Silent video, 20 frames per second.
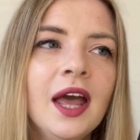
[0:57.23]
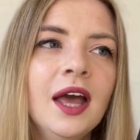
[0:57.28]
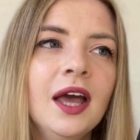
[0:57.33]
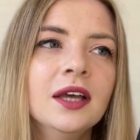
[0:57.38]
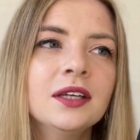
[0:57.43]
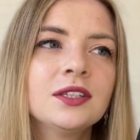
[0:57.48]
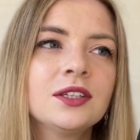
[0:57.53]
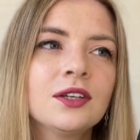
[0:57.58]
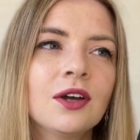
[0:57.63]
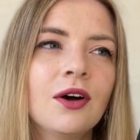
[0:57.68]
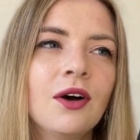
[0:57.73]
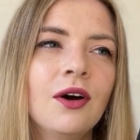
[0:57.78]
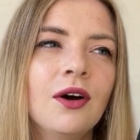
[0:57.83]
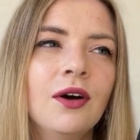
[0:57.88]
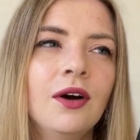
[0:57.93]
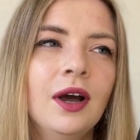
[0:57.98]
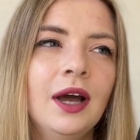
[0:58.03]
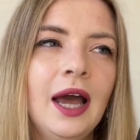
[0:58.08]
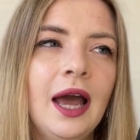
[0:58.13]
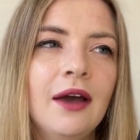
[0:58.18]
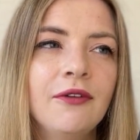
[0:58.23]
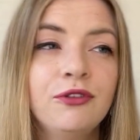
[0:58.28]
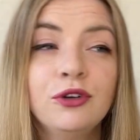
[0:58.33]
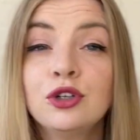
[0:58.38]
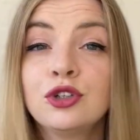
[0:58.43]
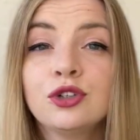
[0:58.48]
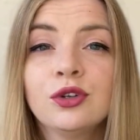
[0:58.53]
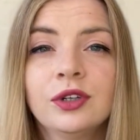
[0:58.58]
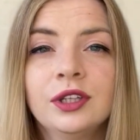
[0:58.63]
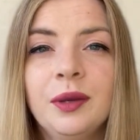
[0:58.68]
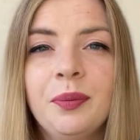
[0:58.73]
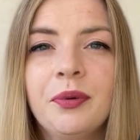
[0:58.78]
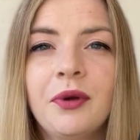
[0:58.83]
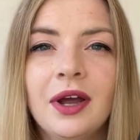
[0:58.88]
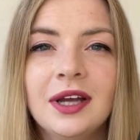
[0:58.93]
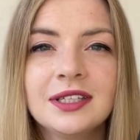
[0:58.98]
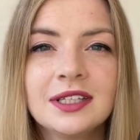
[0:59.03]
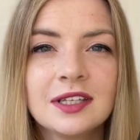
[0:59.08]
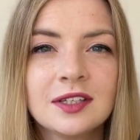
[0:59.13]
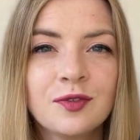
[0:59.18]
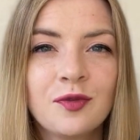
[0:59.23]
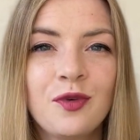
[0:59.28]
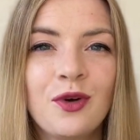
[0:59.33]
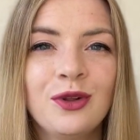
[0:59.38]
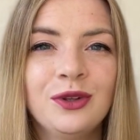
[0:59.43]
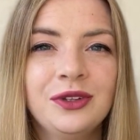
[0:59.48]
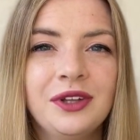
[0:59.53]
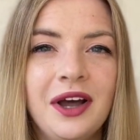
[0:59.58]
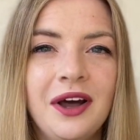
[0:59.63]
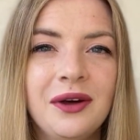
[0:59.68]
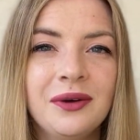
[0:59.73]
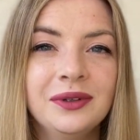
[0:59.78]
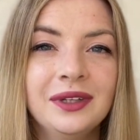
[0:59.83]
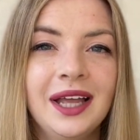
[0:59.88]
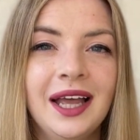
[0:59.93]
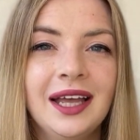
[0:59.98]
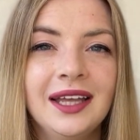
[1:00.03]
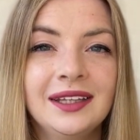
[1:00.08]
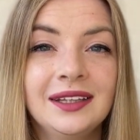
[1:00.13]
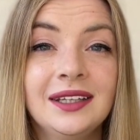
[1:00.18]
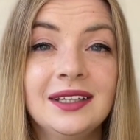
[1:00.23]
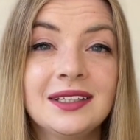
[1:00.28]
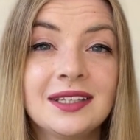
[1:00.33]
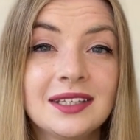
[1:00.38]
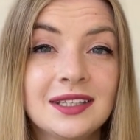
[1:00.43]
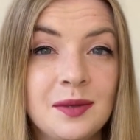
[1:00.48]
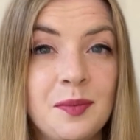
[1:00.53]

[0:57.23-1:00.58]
So for sure, the prices fall down and this is the